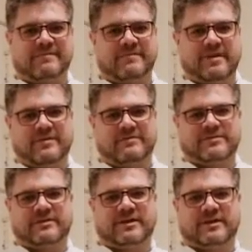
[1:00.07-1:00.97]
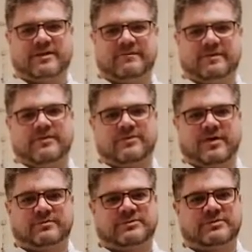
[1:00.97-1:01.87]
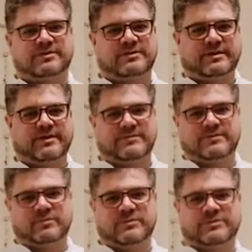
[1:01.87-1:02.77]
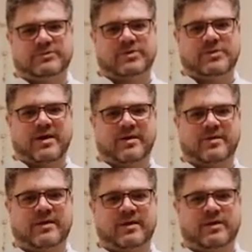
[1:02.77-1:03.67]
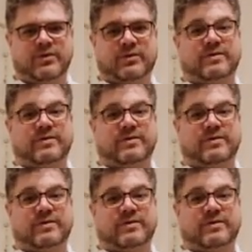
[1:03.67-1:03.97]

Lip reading: and then there's a lot of other optional ingredients, and we'll be showing you how we're